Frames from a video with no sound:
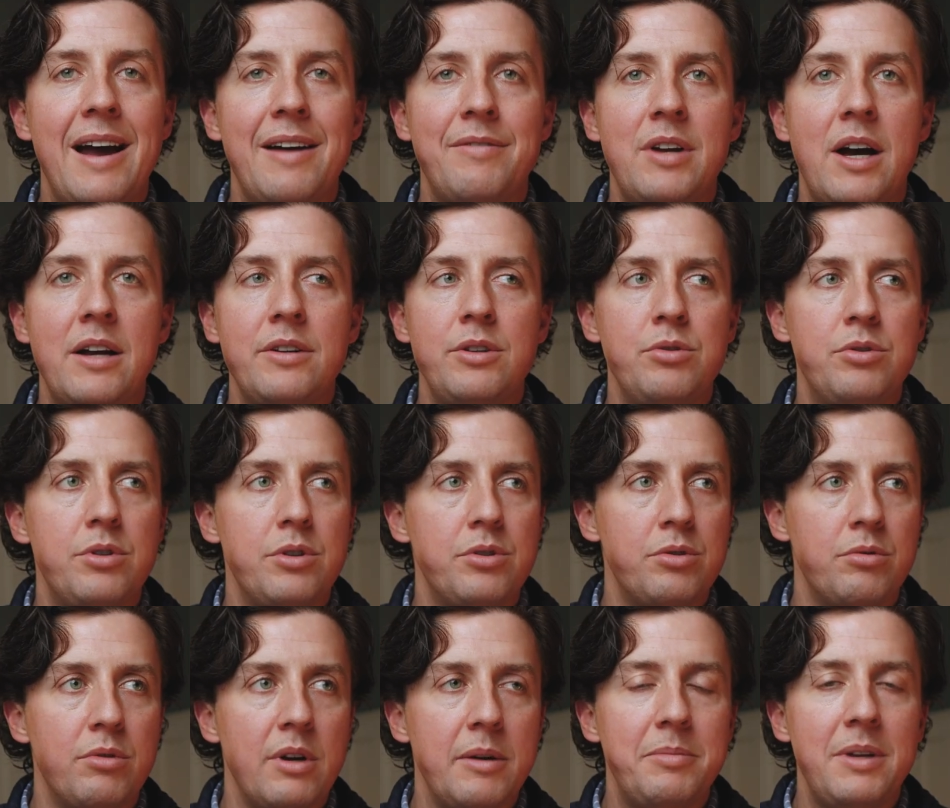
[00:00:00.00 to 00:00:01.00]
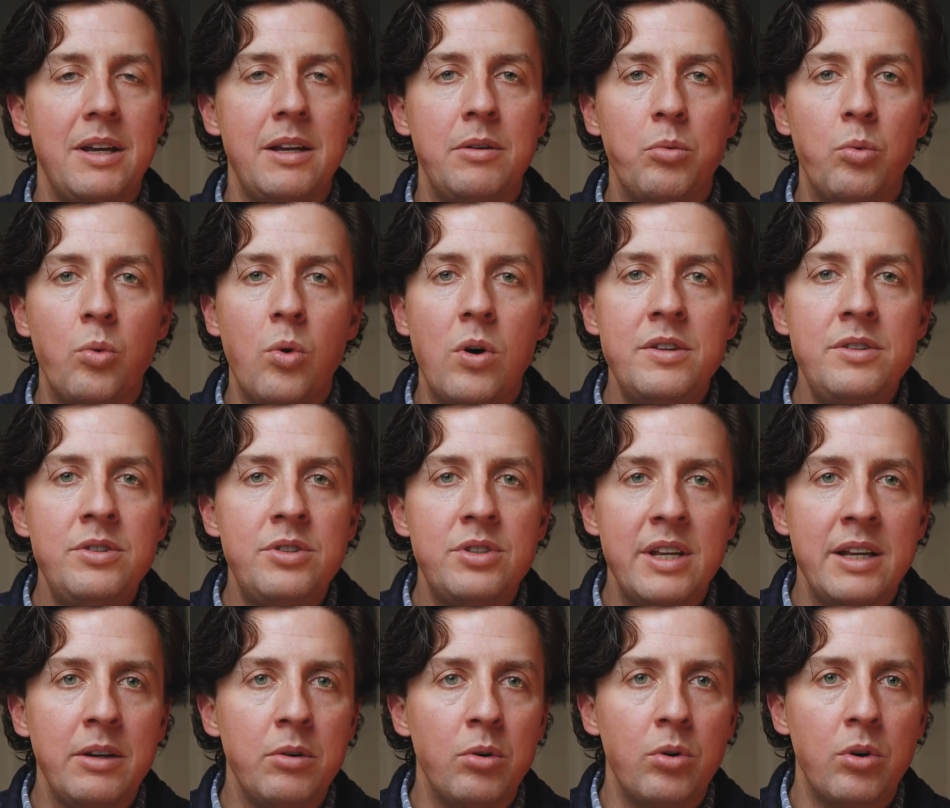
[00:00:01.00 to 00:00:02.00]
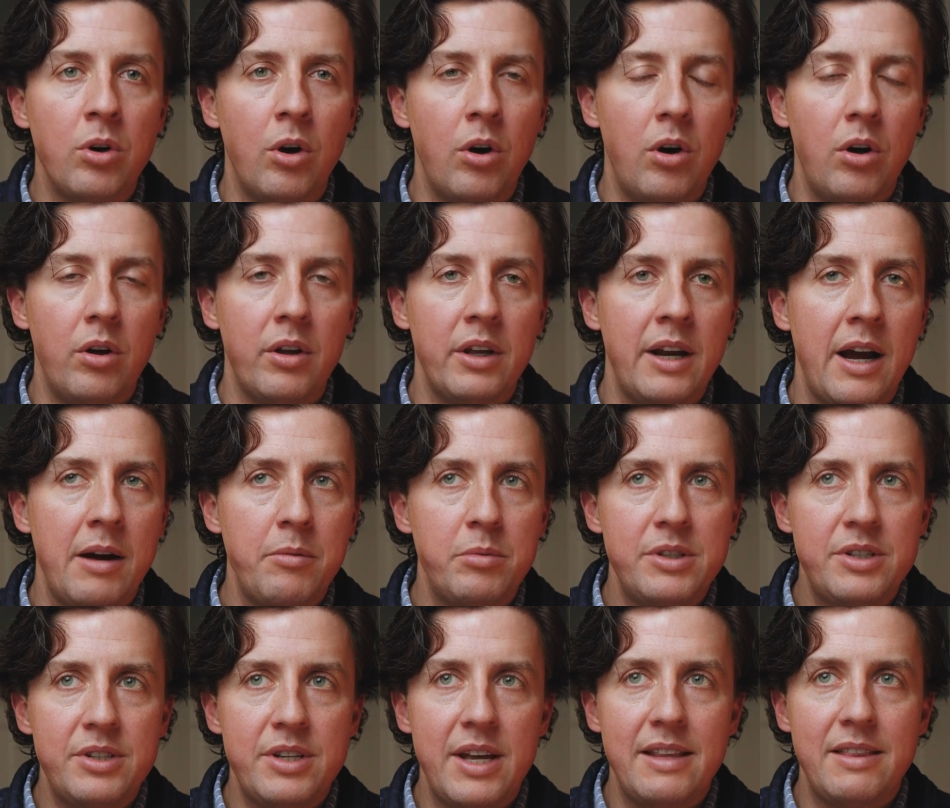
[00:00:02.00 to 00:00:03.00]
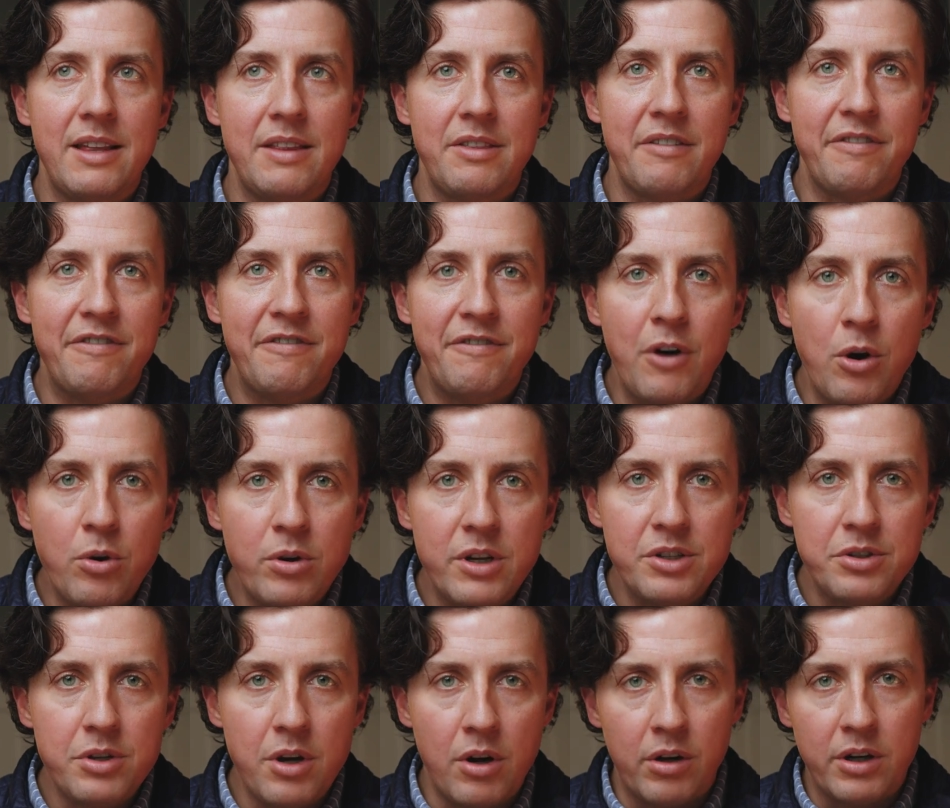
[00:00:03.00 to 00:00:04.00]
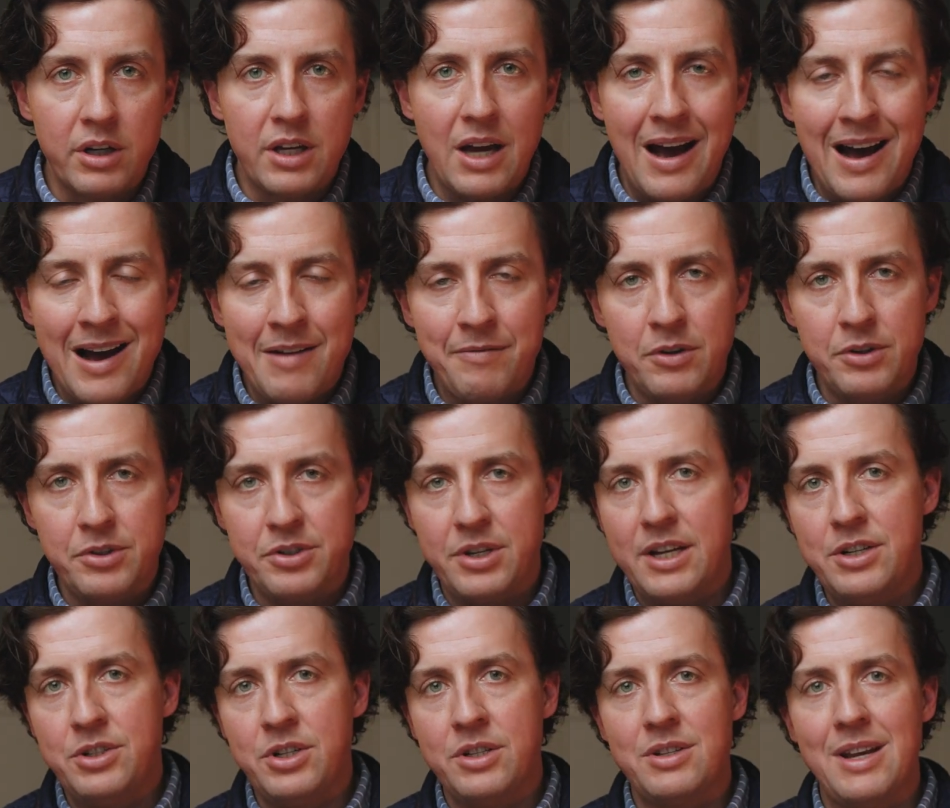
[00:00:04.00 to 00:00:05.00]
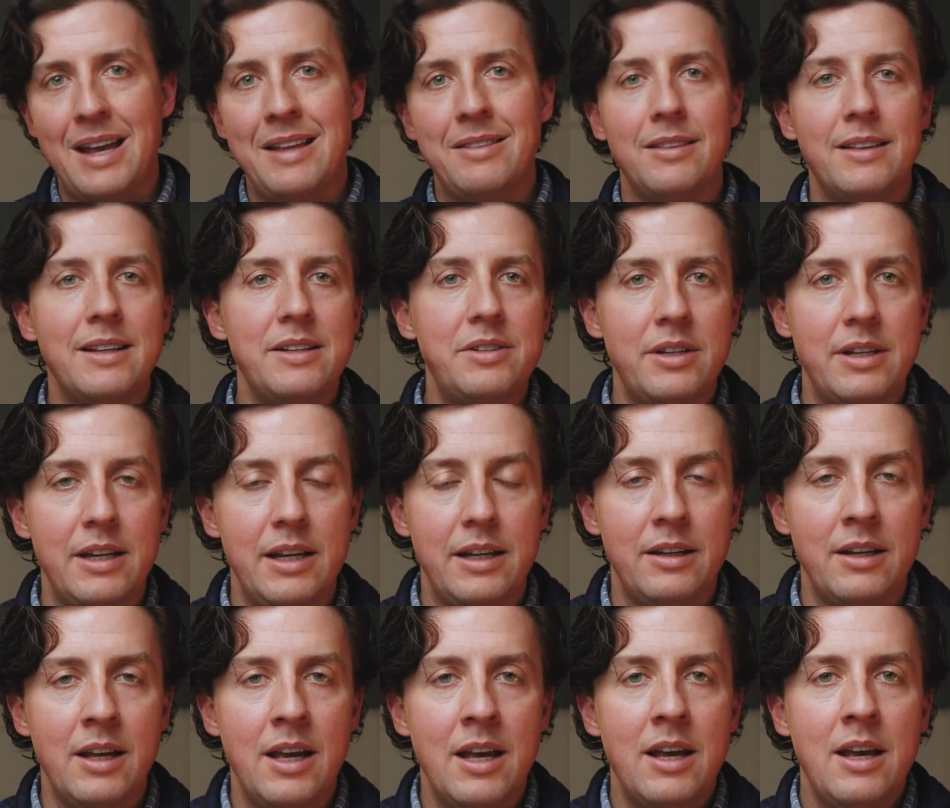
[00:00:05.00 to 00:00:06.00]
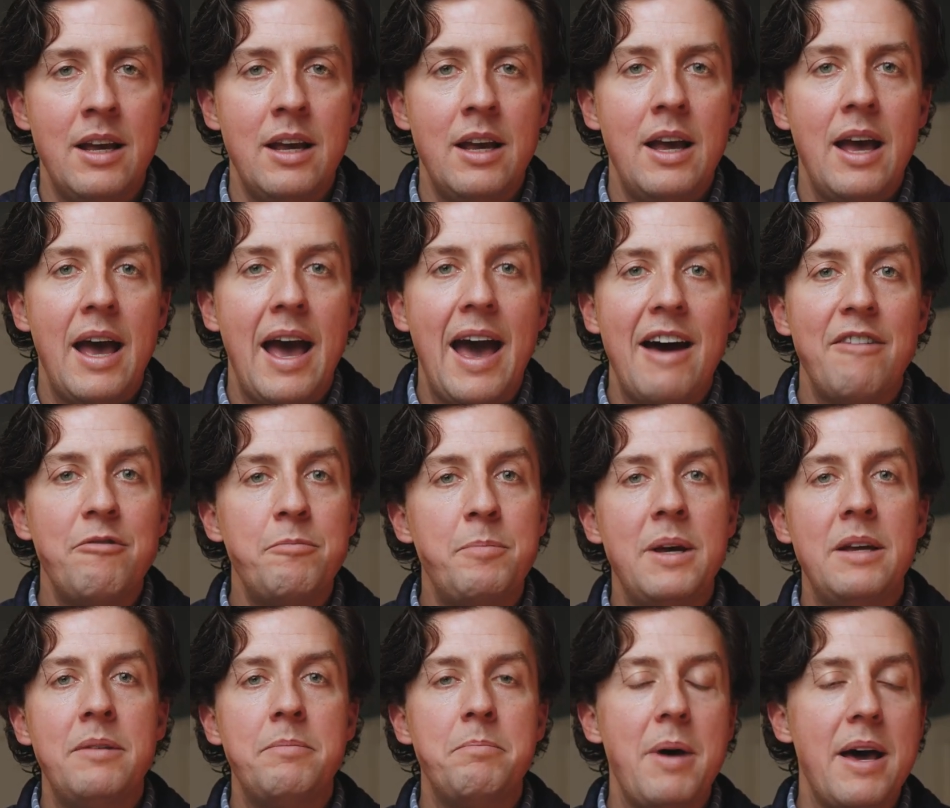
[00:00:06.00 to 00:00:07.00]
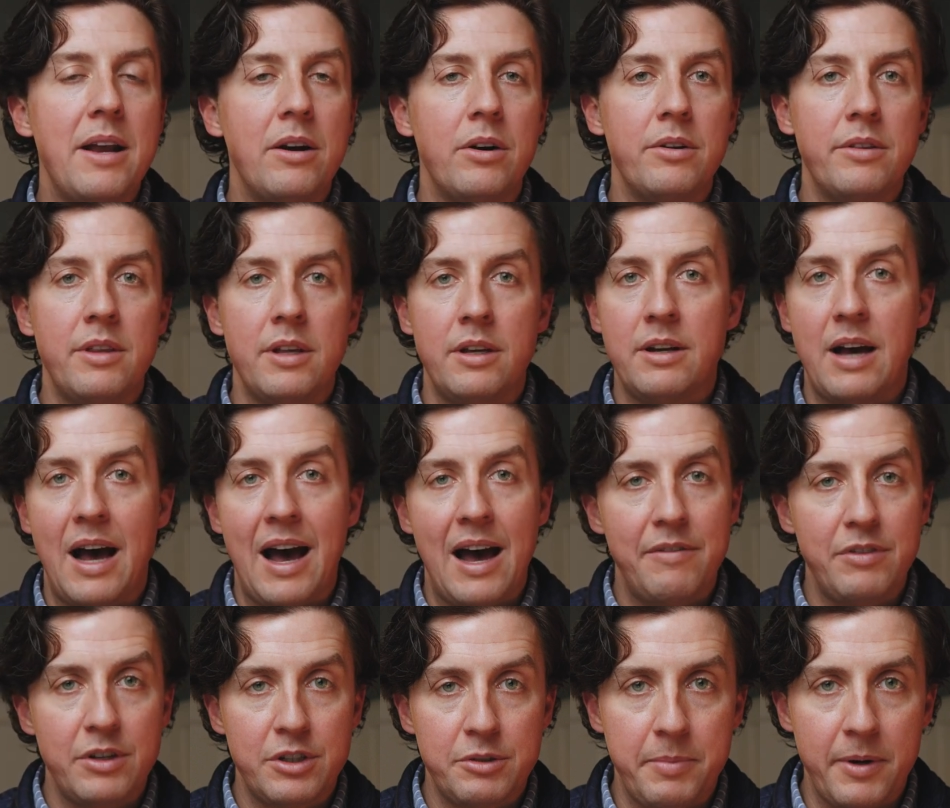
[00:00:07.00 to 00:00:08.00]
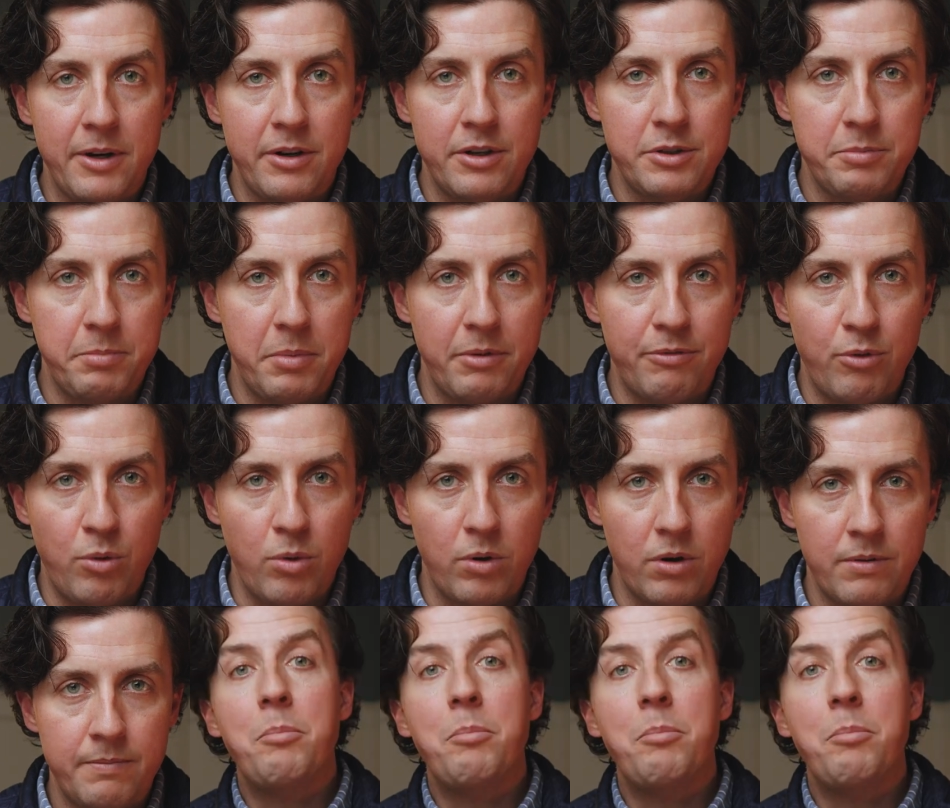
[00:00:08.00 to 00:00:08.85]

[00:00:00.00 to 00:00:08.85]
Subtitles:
have not used a script in one single call, and I would say that the focus on conversations and listening have been better than I've experienced before.